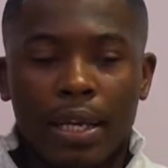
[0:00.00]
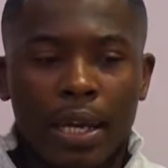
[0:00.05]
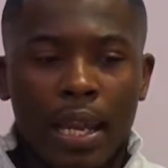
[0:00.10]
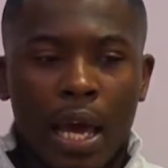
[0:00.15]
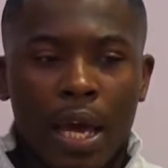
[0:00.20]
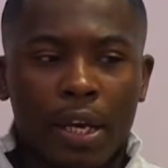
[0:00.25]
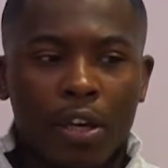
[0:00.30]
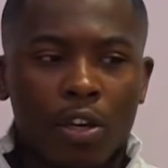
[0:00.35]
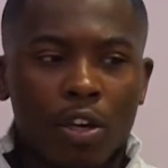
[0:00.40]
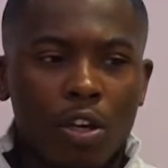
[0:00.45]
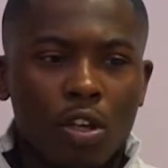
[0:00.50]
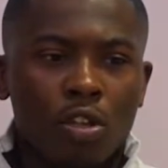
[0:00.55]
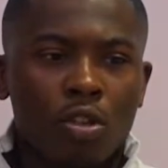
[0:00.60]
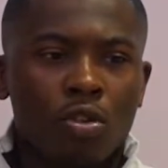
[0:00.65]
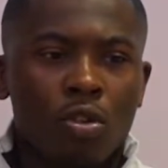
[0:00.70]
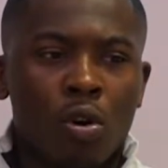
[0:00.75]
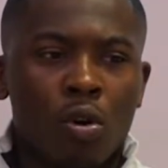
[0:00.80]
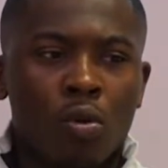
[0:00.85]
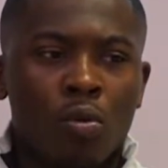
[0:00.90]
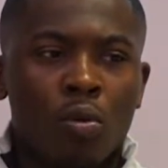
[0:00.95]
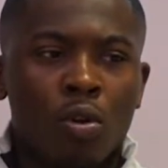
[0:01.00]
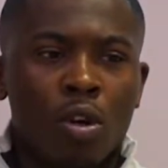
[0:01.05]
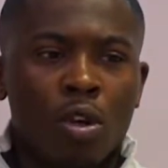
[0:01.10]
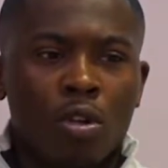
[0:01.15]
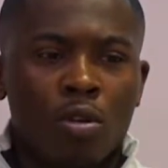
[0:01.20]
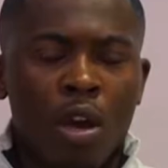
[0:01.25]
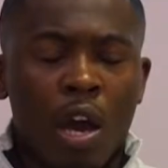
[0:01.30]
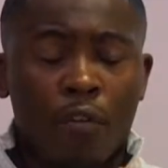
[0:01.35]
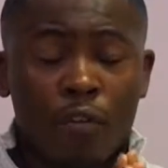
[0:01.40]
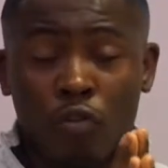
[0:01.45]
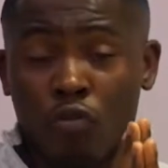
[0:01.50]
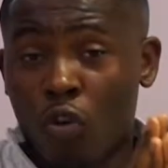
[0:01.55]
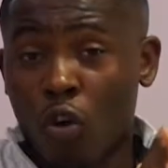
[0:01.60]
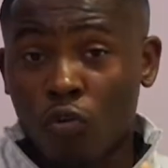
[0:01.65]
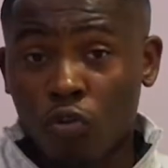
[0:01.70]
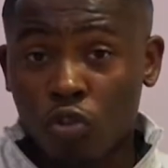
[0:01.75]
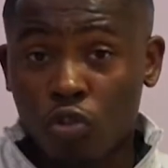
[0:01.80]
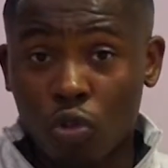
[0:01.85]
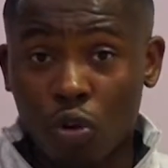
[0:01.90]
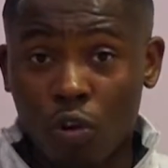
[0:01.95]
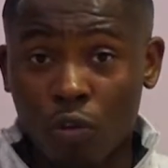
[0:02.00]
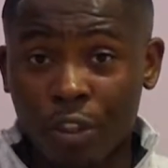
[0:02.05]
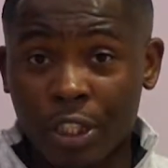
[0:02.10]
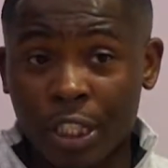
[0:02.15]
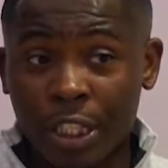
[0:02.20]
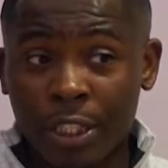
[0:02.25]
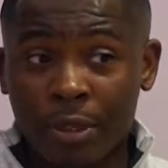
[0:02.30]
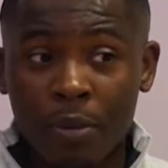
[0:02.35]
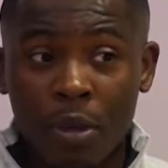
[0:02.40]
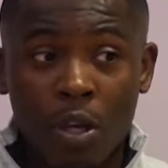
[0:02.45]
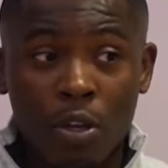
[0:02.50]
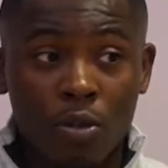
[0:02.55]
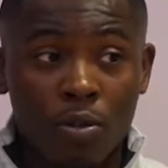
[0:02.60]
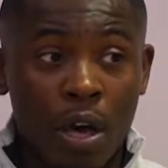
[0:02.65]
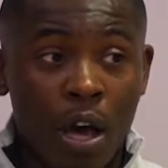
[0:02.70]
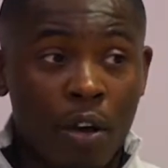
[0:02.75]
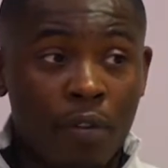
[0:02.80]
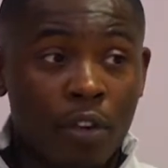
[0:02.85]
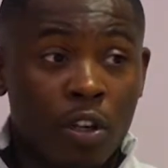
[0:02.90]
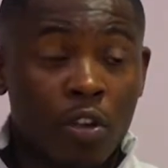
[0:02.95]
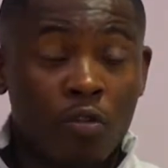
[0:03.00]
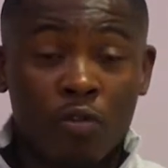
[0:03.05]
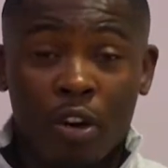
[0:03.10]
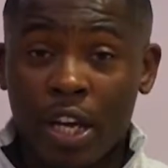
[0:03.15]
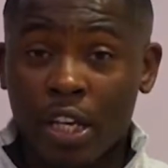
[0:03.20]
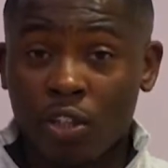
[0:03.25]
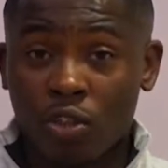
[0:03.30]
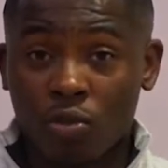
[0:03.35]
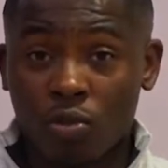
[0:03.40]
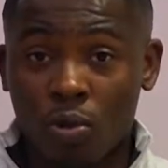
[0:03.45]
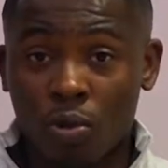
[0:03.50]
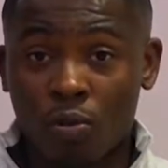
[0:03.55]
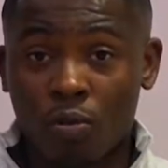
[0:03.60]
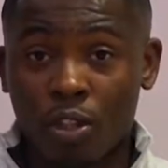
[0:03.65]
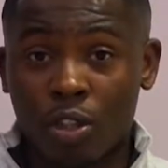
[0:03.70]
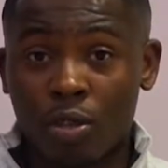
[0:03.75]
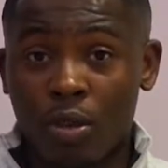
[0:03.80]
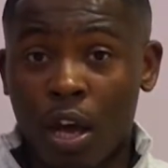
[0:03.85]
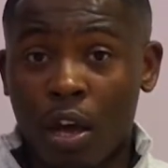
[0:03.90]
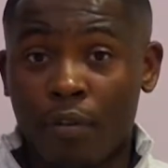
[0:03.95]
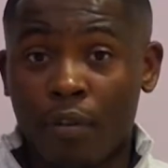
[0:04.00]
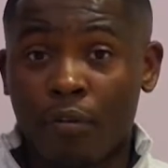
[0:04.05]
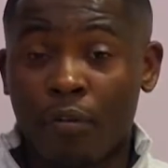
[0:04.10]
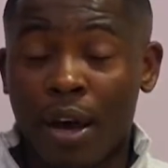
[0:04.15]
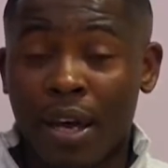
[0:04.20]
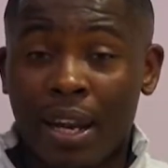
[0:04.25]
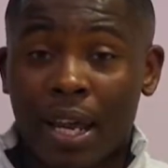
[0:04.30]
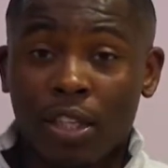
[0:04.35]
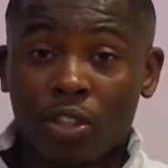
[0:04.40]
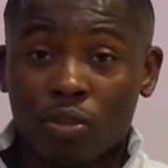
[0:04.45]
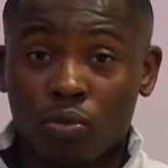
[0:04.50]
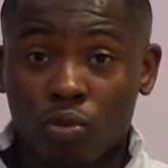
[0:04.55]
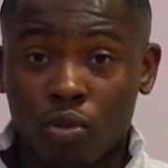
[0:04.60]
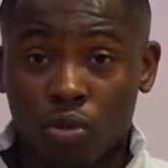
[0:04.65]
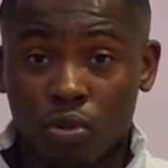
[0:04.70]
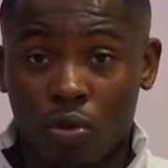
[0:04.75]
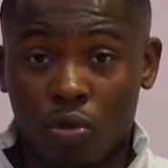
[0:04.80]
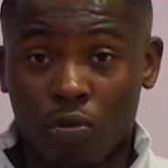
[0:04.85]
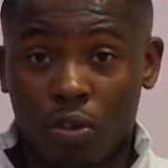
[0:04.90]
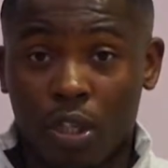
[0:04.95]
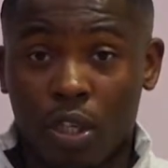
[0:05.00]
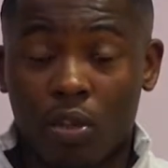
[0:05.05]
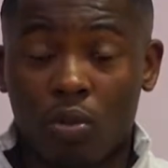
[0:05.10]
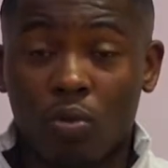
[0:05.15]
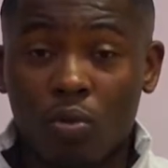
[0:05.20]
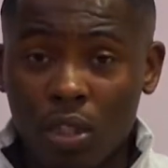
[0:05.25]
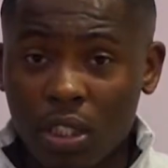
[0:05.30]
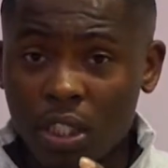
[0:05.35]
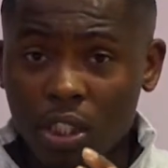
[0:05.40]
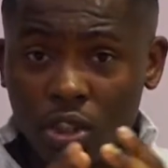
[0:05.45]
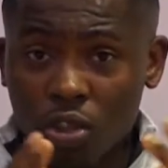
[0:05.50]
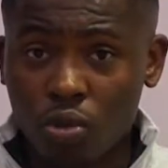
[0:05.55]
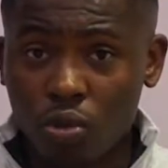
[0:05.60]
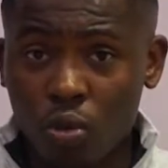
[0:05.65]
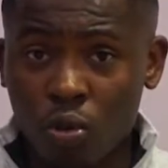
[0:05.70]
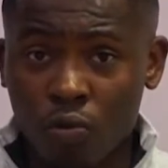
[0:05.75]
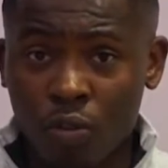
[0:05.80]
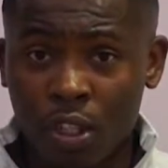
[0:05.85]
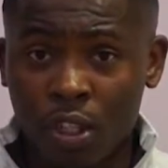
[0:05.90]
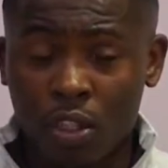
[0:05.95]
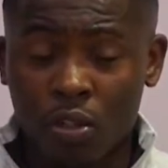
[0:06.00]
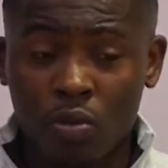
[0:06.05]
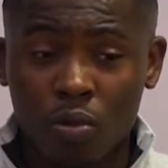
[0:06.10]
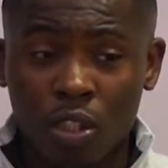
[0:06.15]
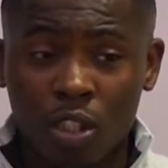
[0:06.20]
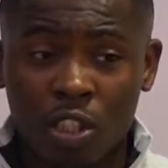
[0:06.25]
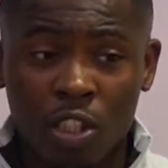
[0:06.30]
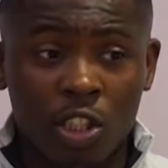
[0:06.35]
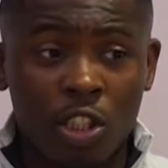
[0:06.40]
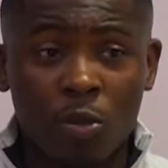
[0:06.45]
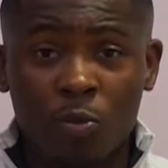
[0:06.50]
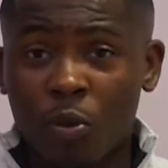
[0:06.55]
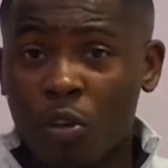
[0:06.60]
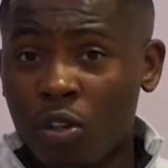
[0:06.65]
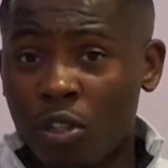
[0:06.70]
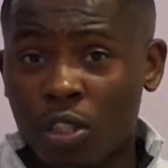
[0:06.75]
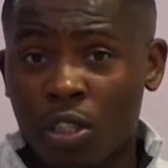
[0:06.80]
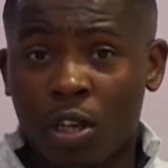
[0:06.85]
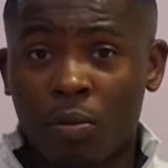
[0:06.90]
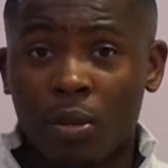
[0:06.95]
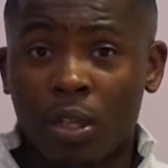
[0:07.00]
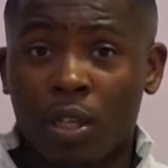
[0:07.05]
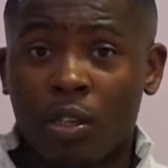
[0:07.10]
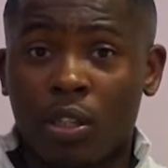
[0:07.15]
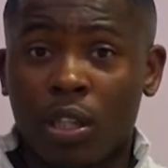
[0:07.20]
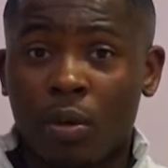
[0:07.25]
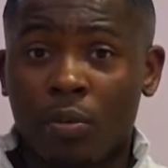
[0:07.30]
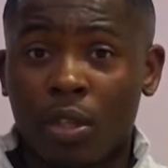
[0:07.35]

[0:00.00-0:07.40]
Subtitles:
Like, you know, you have a growth story, you have a career story, you have a financial story, and all of these stories and all these experiences that we